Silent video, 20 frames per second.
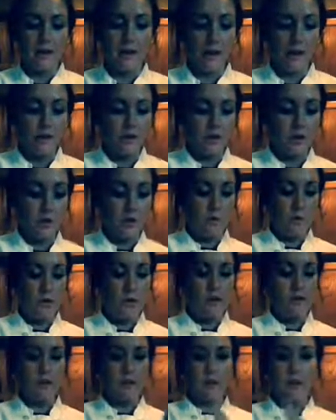So
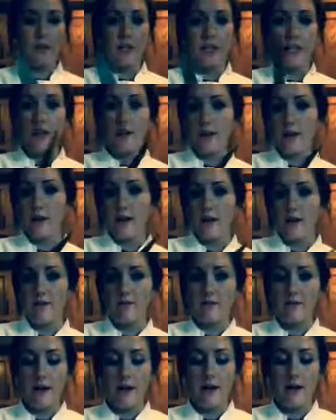when looking at our
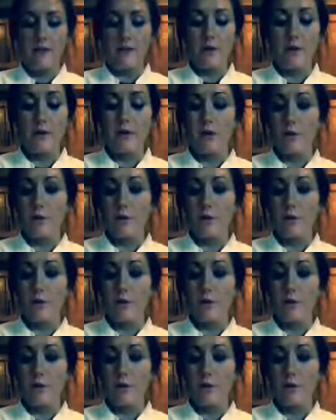knife, I'm going